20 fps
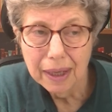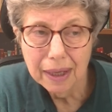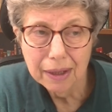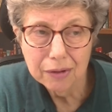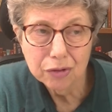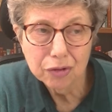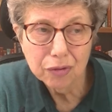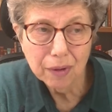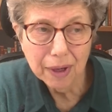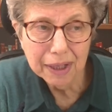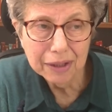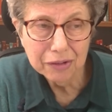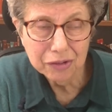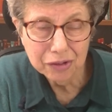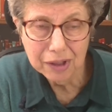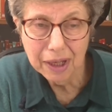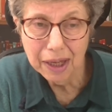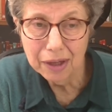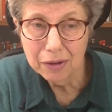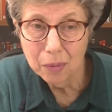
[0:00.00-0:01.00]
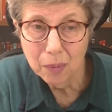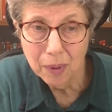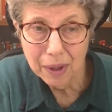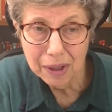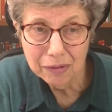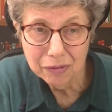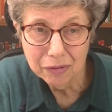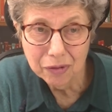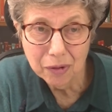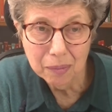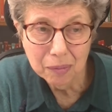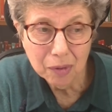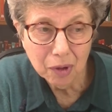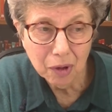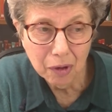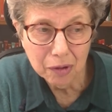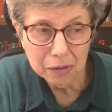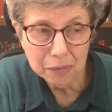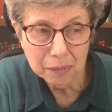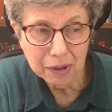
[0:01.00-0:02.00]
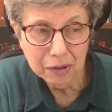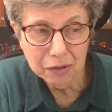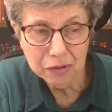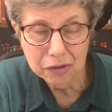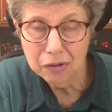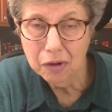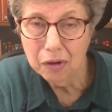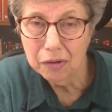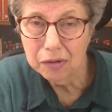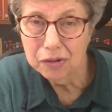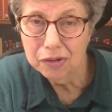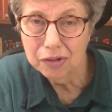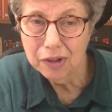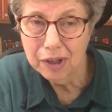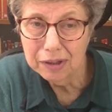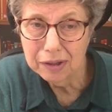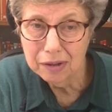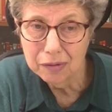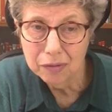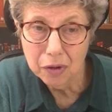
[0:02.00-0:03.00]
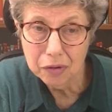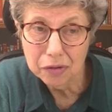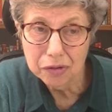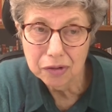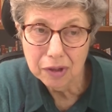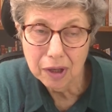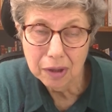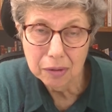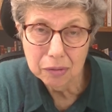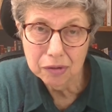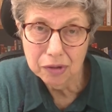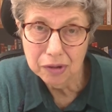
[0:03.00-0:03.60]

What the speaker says: trying to get away from God because God said, you've got to go to